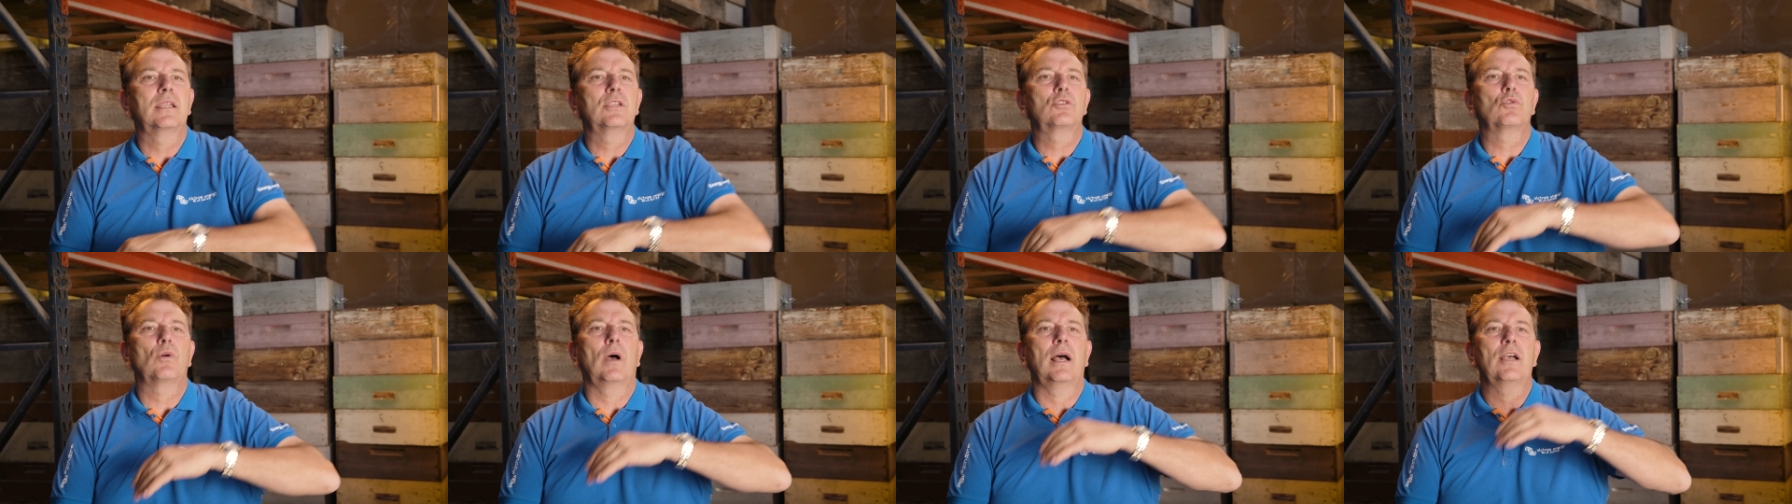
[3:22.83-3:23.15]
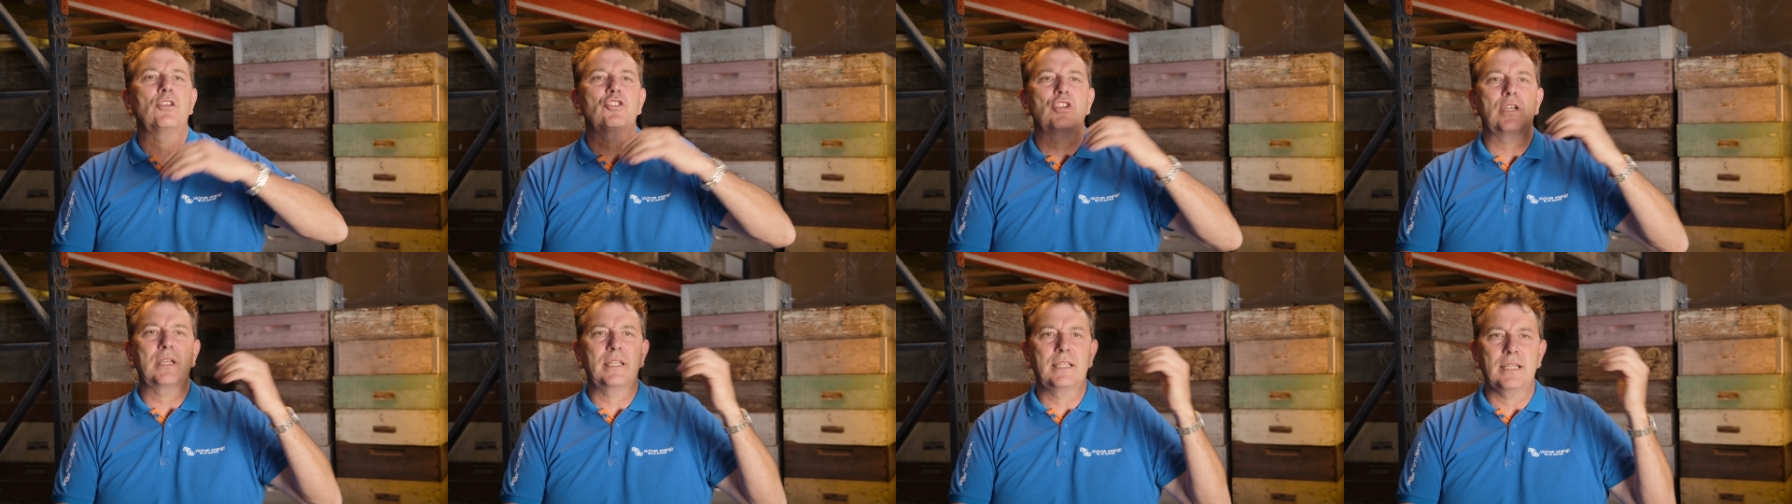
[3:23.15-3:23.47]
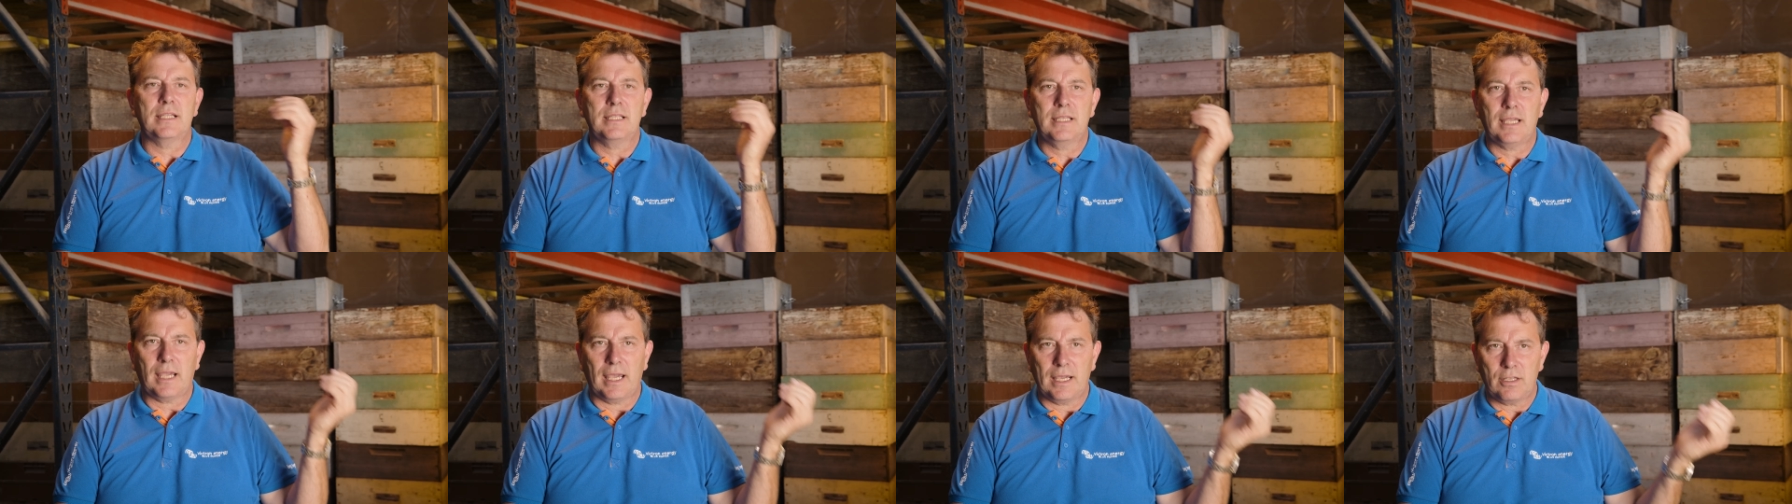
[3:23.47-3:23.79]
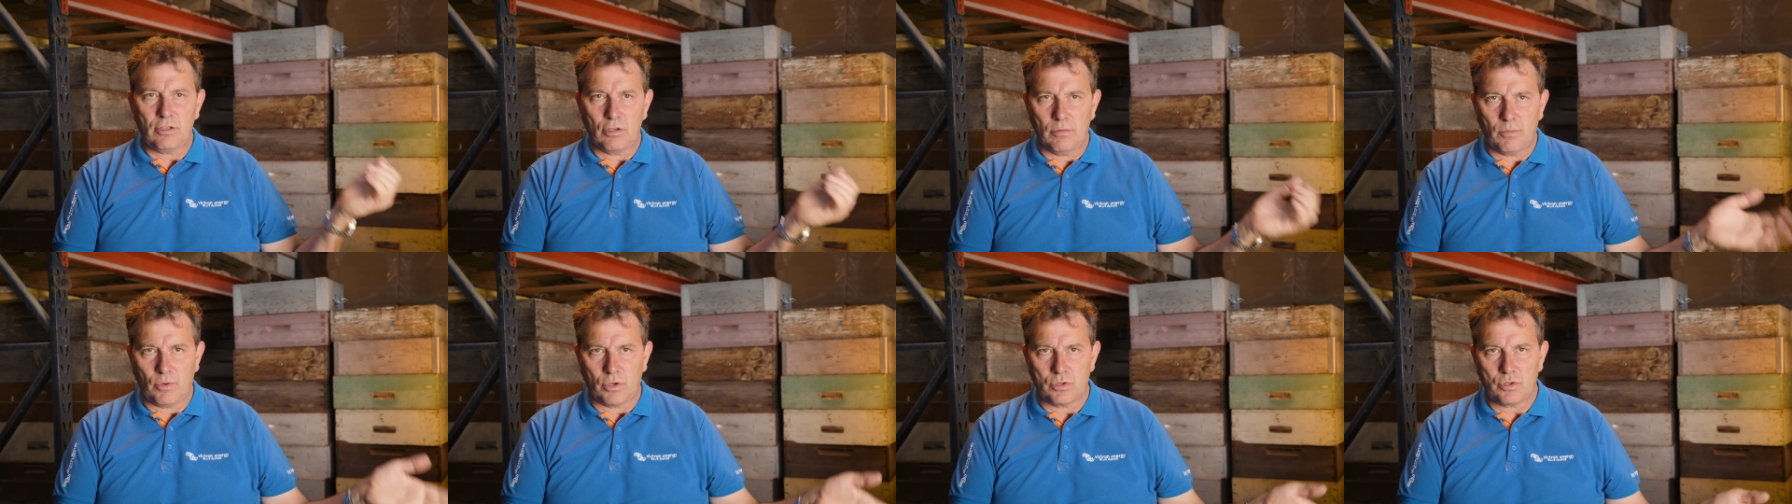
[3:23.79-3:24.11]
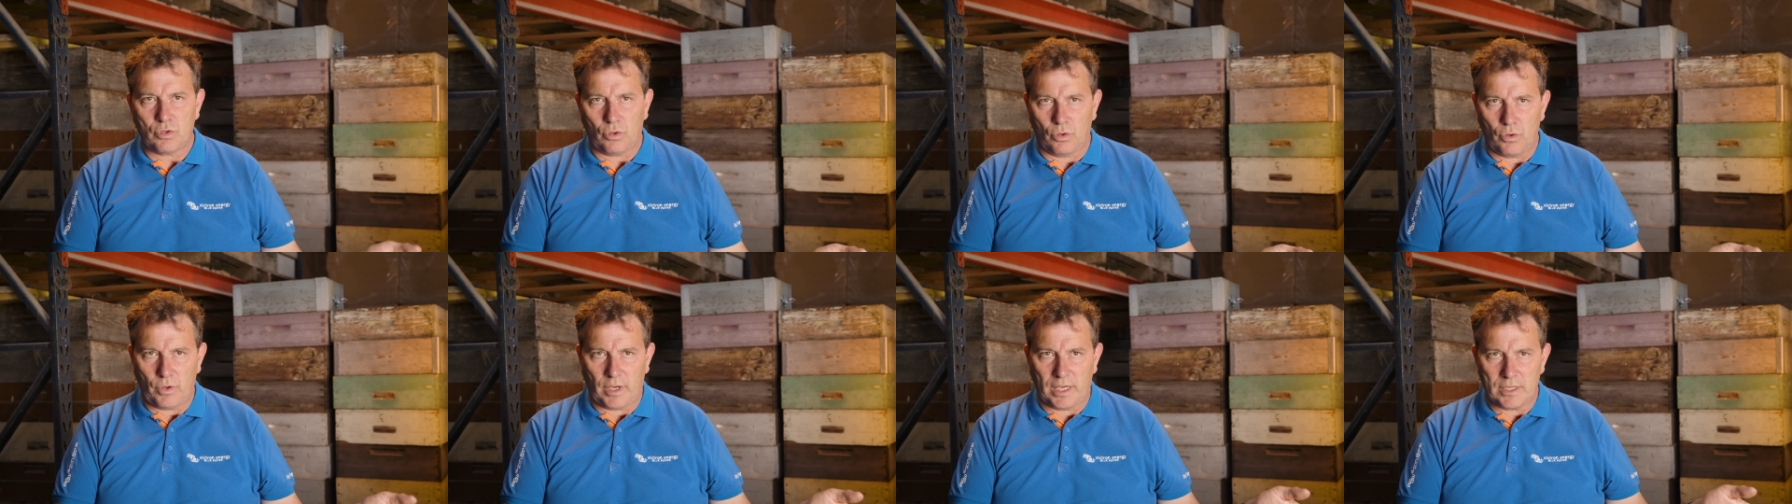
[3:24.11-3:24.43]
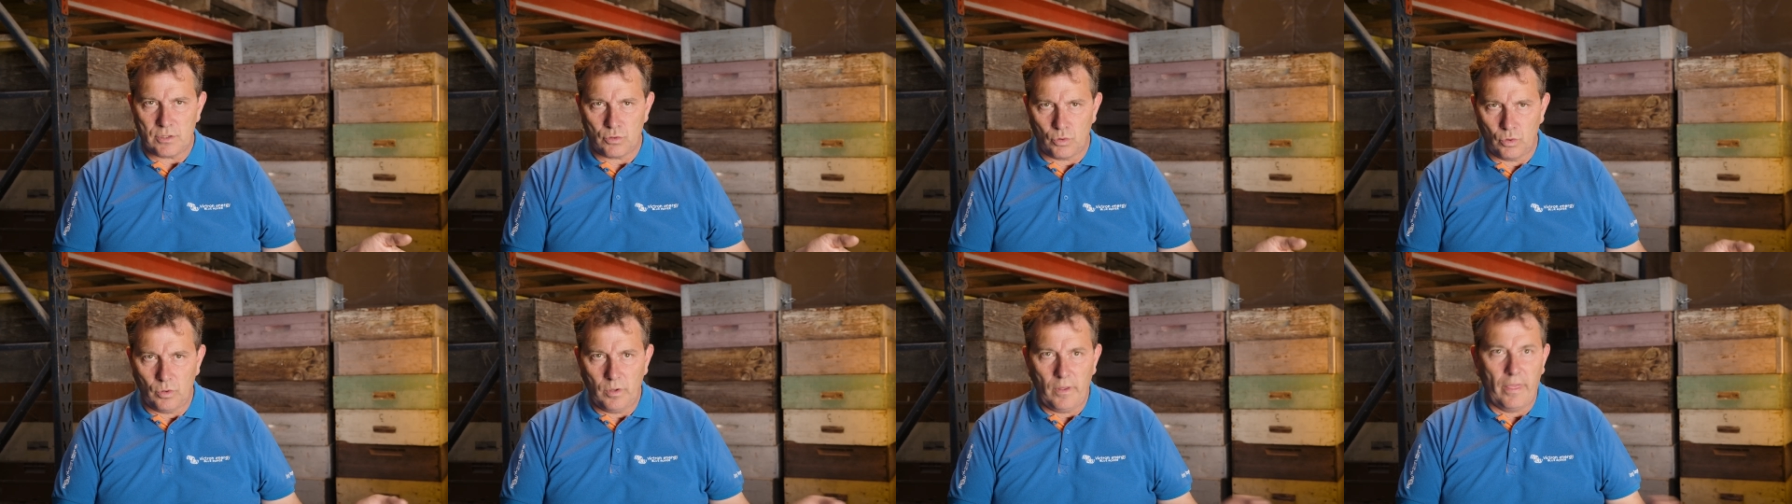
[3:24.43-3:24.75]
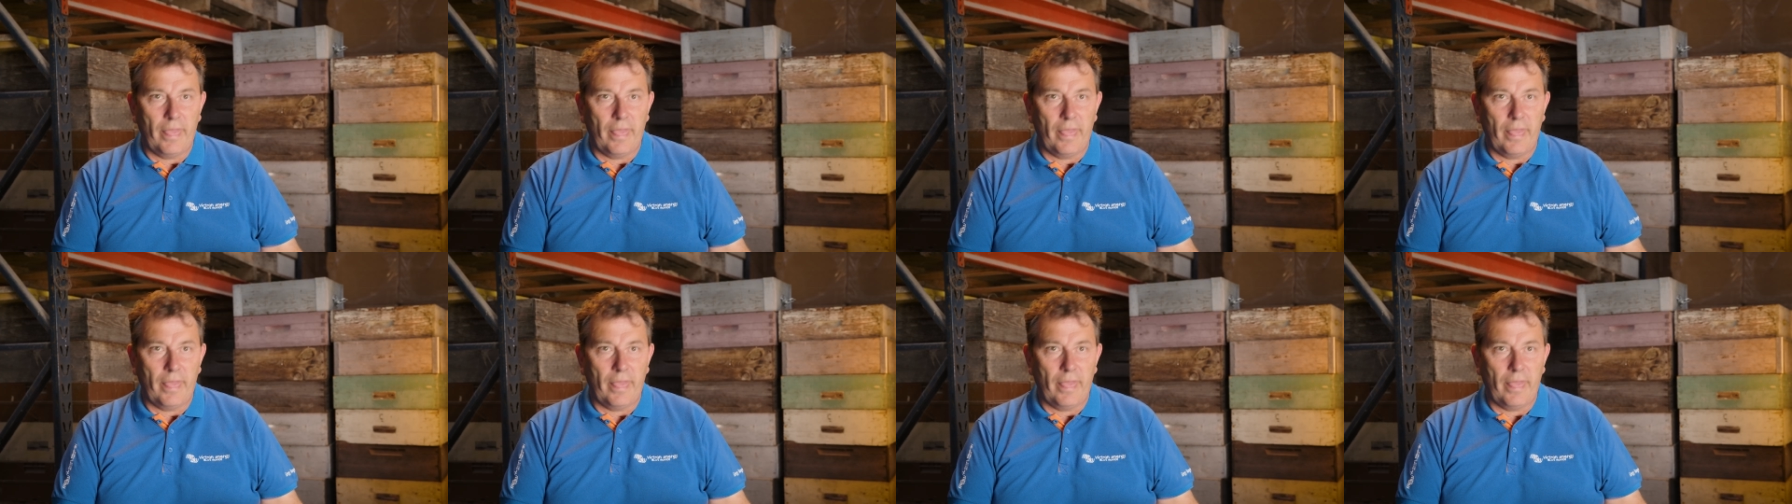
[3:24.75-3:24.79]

system with the Fronius